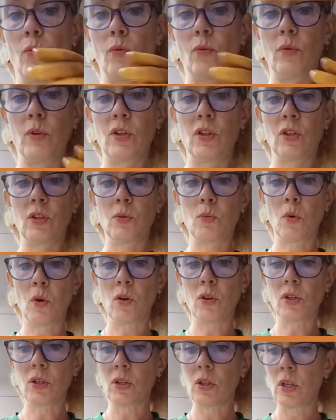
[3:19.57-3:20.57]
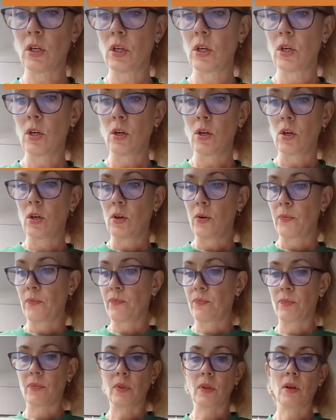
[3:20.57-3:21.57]
which is what
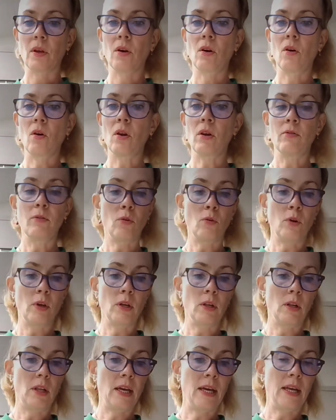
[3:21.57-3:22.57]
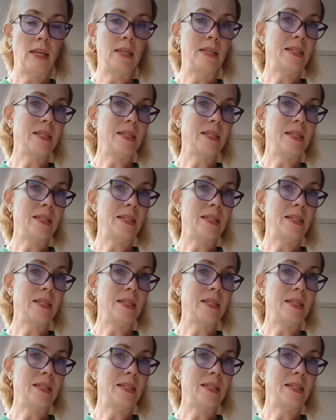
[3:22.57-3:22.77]
olive oil and